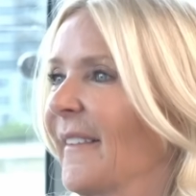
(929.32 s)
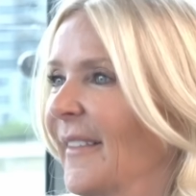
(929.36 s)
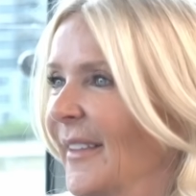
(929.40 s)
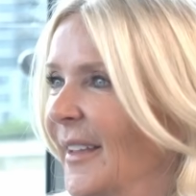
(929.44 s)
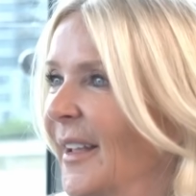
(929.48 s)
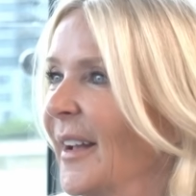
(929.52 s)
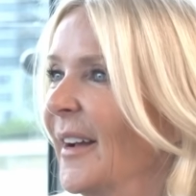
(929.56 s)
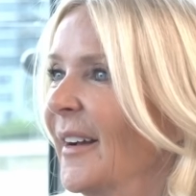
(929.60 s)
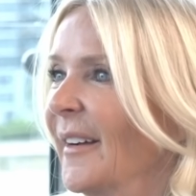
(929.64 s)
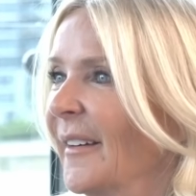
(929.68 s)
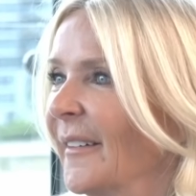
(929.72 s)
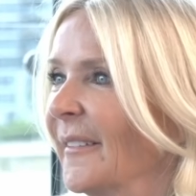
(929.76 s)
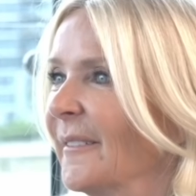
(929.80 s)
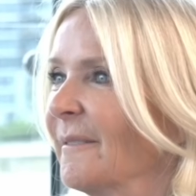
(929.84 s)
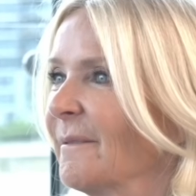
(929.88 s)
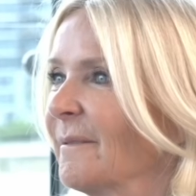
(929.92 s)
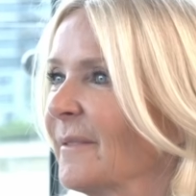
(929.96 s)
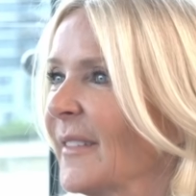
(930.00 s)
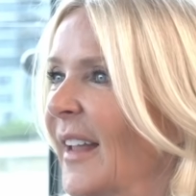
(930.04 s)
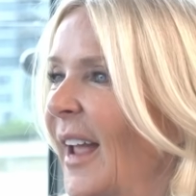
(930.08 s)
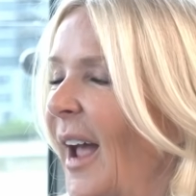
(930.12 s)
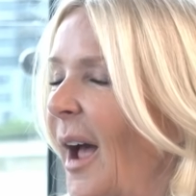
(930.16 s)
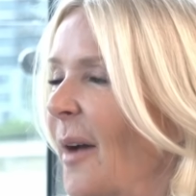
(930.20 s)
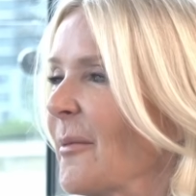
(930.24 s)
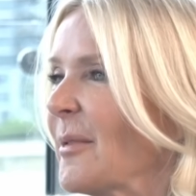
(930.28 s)
Yeah.
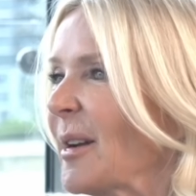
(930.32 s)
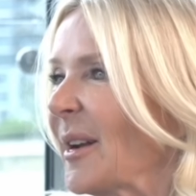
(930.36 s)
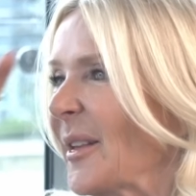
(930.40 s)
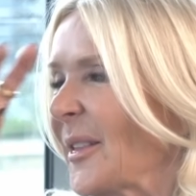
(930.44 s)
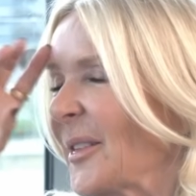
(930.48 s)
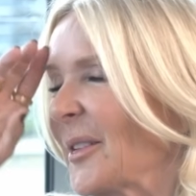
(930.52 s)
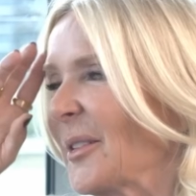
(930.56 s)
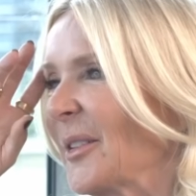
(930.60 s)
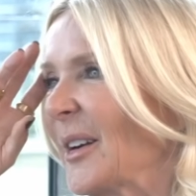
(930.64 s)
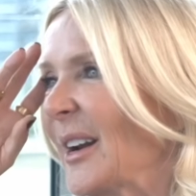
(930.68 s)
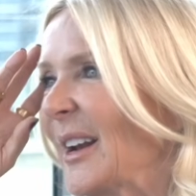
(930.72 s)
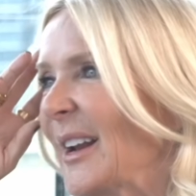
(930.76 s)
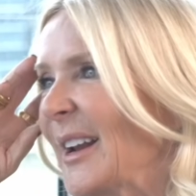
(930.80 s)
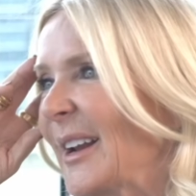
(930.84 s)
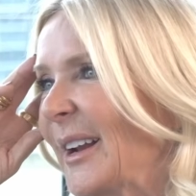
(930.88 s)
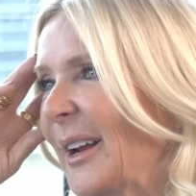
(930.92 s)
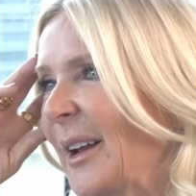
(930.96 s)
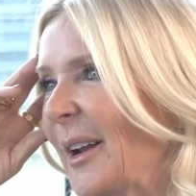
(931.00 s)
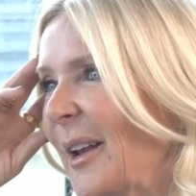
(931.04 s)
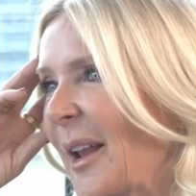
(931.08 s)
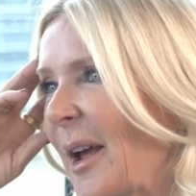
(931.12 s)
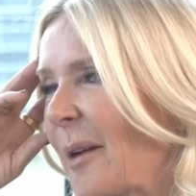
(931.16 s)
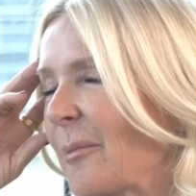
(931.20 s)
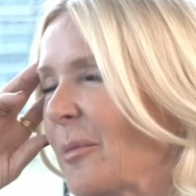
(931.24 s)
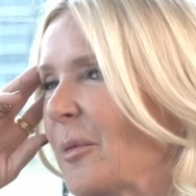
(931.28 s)
I mean, are there any
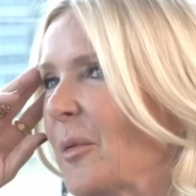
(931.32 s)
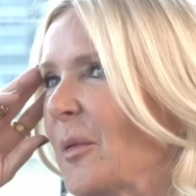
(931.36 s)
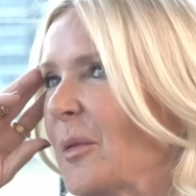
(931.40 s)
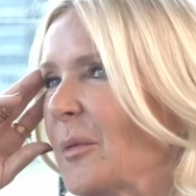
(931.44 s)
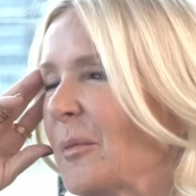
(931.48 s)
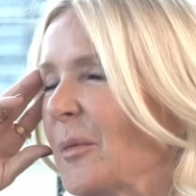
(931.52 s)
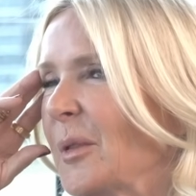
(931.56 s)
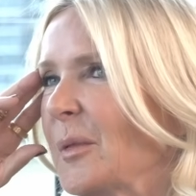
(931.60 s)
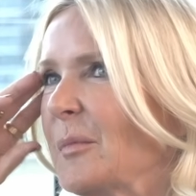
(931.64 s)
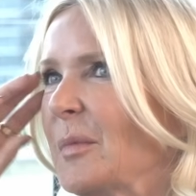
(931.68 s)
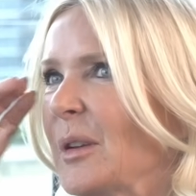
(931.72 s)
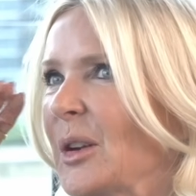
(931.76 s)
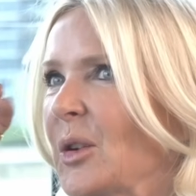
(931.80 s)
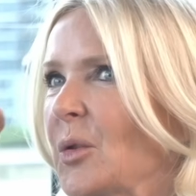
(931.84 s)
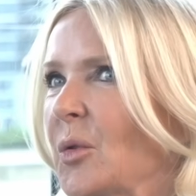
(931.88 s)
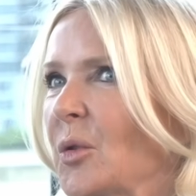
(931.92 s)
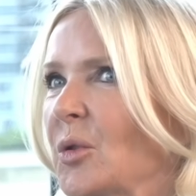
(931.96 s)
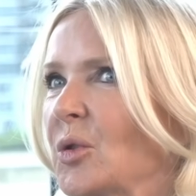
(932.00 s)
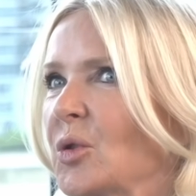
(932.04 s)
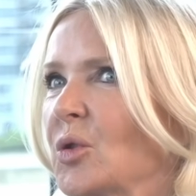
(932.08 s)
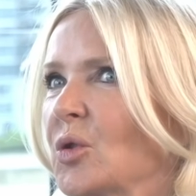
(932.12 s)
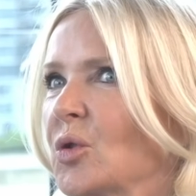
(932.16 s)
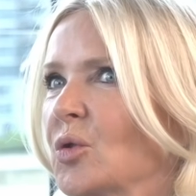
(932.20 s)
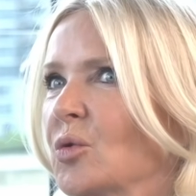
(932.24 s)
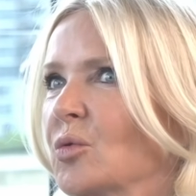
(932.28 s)
what would be your
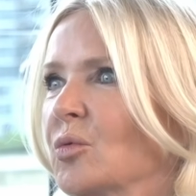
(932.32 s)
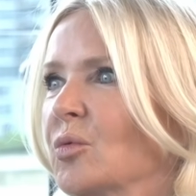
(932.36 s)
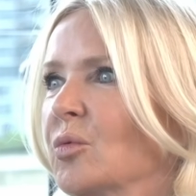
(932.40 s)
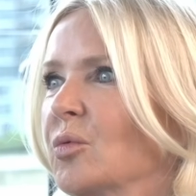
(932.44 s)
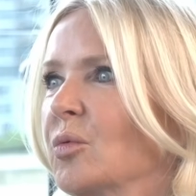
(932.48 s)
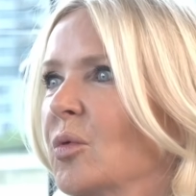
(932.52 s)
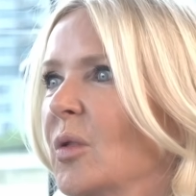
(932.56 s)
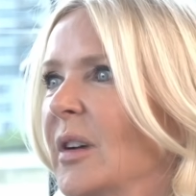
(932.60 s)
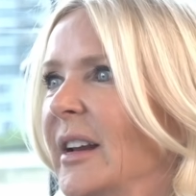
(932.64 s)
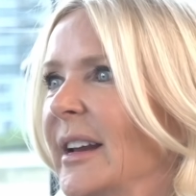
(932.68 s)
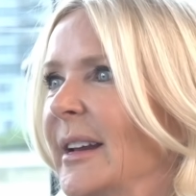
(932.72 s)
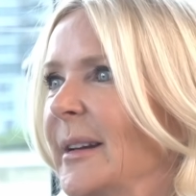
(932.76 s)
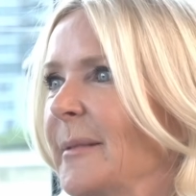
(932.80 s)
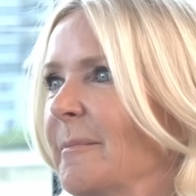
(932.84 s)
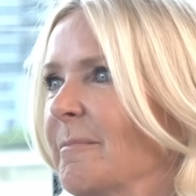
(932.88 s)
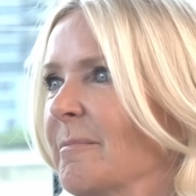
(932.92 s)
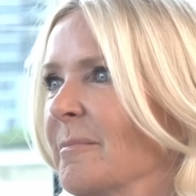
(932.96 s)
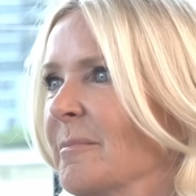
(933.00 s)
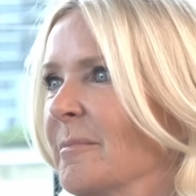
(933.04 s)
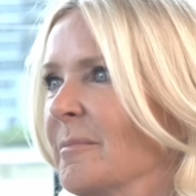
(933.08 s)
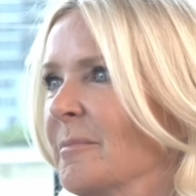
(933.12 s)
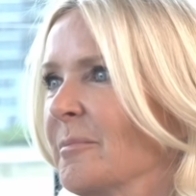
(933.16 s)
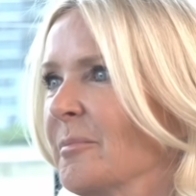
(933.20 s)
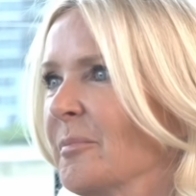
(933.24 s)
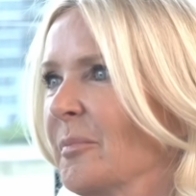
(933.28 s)

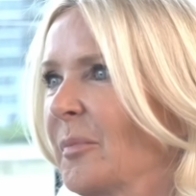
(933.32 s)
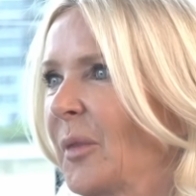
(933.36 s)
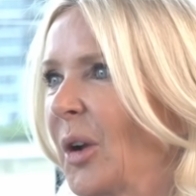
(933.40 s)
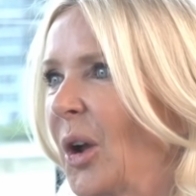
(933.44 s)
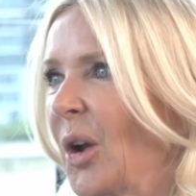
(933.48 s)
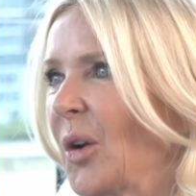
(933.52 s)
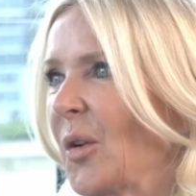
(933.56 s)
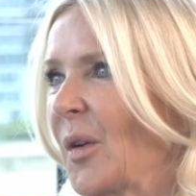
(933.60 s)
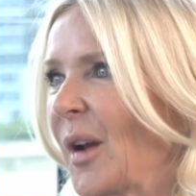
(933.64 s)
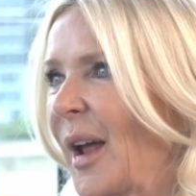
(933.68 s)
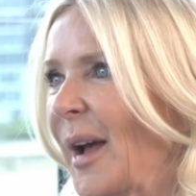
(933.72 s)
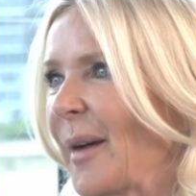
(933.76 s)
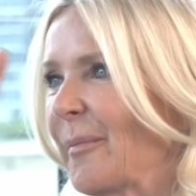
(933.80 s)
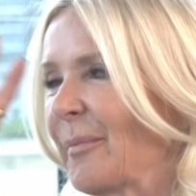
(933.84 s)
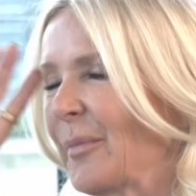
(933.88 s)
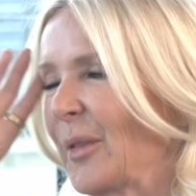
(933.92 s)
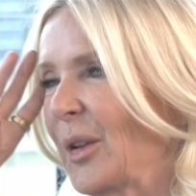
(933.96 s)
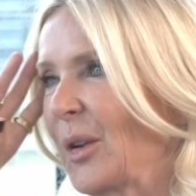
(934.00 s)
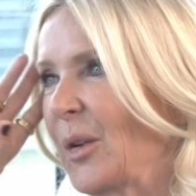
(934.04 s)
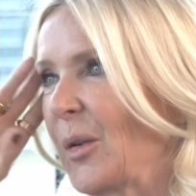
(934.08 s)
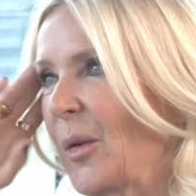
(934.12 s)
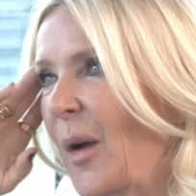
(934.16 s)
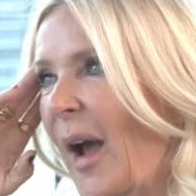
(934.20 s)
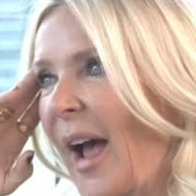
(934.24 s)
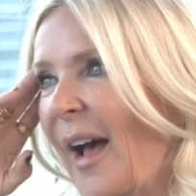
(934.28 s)
dream collab
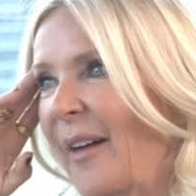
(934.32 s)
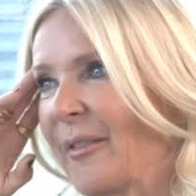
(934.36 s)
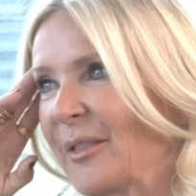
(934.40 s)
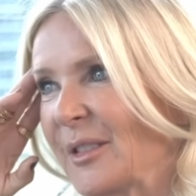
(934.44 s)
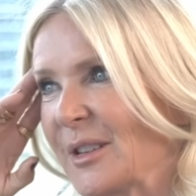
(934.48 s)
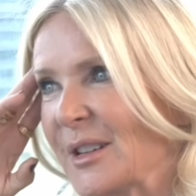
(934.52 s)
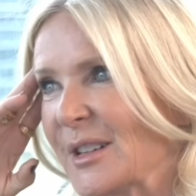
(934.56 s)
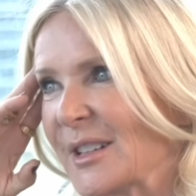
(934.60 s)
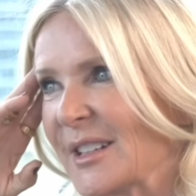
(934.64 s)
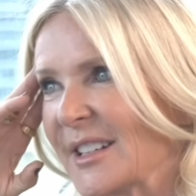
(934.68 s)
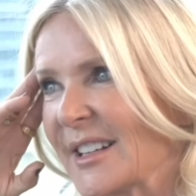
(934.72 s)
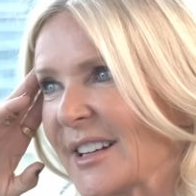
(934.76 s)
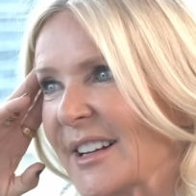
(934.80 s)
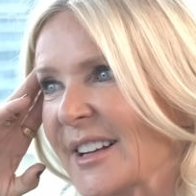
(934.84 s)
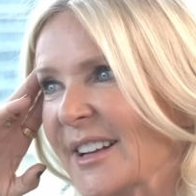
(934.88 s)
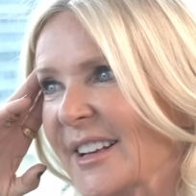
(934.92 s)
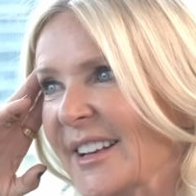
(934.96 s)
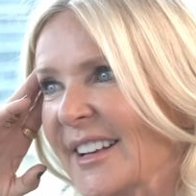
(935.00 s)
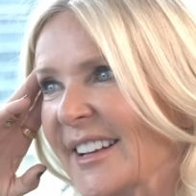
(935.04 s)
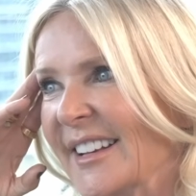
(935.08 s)
that you haven't done?